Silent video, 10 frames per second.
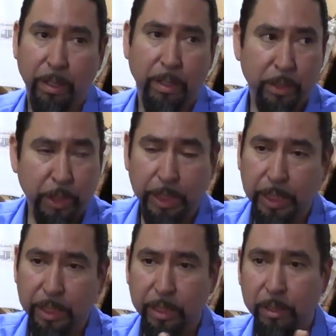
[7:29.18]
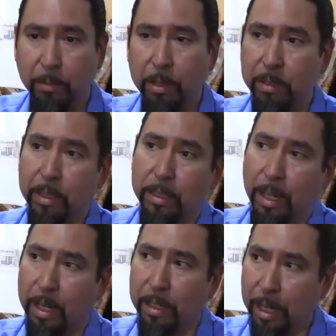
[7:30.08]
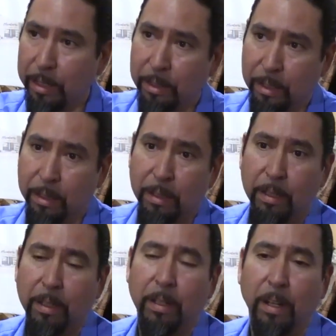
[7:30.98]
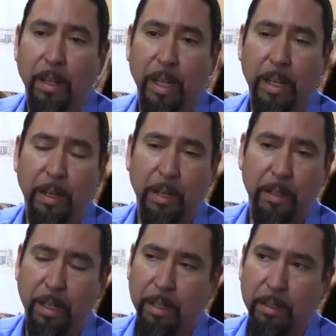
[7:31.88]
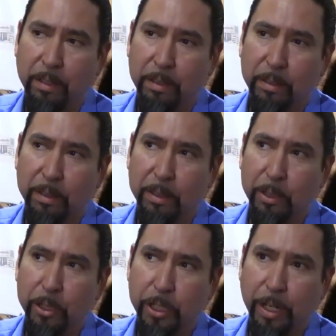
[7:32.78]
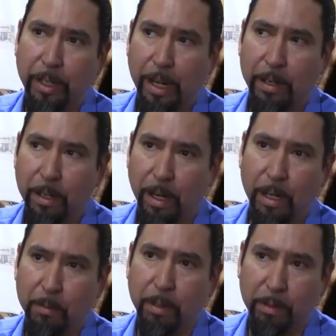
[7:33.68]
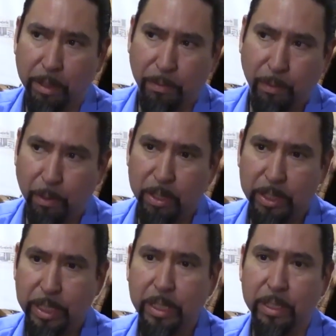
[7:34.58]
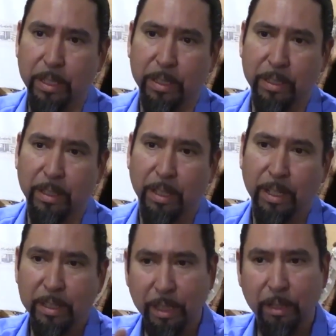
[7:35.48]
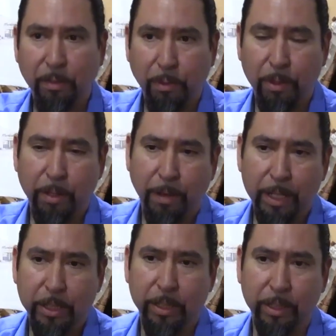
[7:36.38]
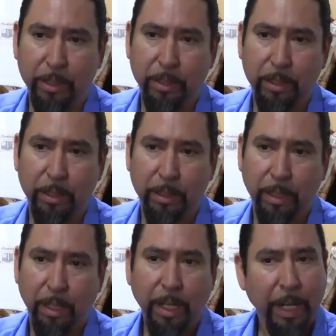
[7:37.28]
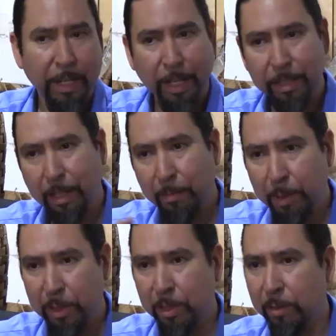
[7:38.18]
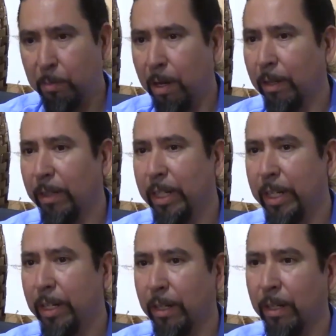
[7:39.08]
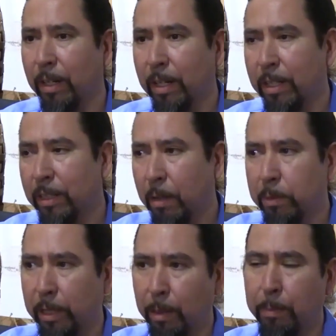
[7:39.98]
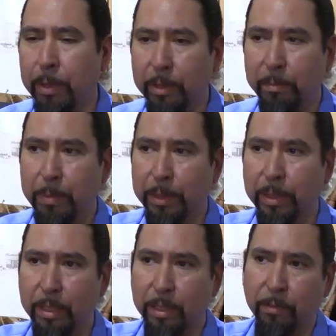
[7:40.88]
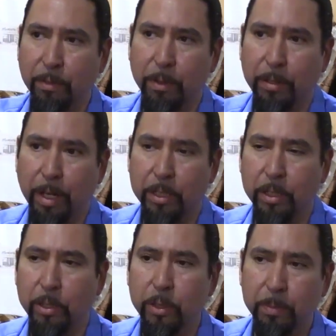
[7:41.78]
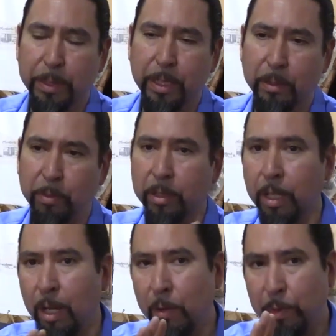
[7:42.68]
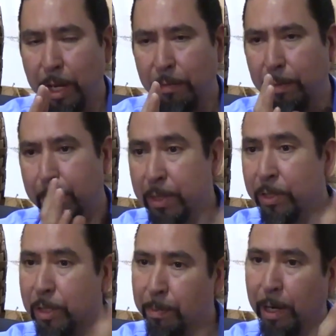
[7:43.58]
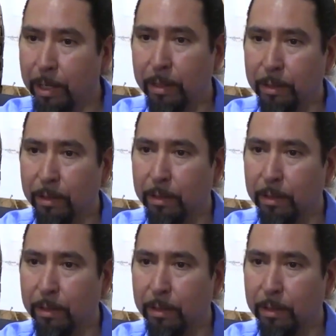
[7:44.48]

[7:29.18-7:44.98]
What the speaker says: she's the one who designed that. And to share that, her artwork with the 4 seasons, it's like the 4 directions. And that's our business model here. It's almost like our building is in 4 directions too, because we have the business part,